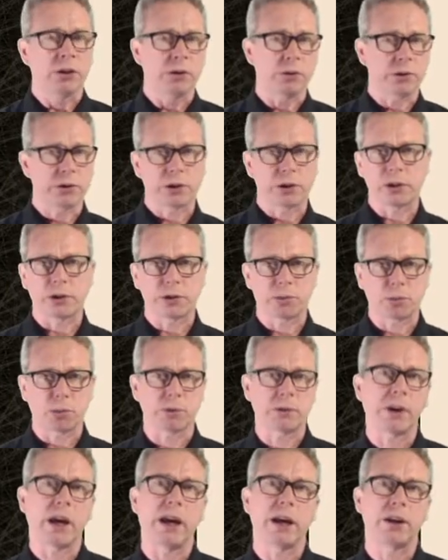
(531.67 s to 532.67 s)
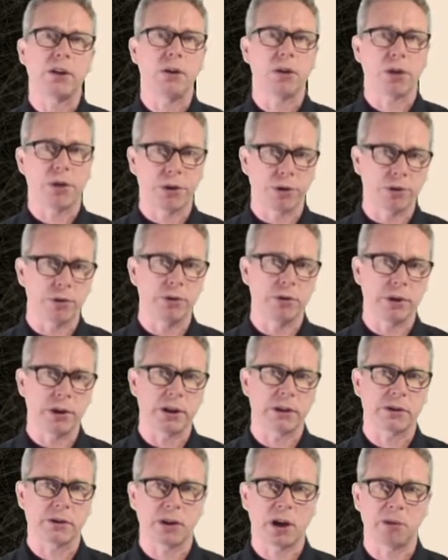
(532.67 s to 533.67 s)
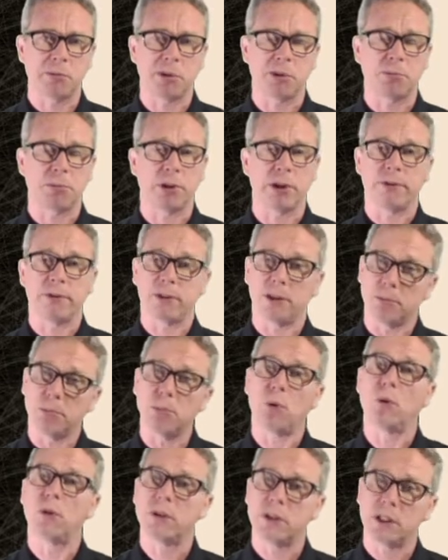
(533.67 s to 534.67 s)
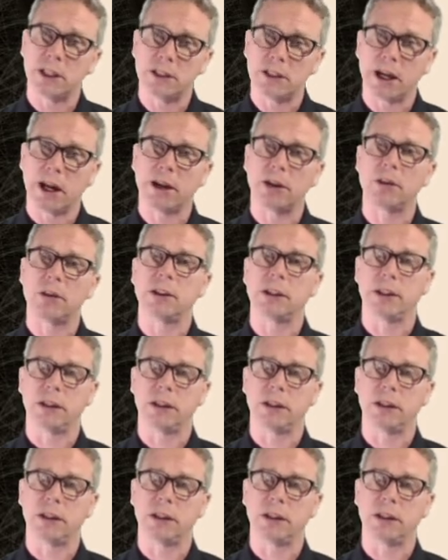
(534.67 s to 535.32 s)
Your tutors will take you through the assignment brief in more detail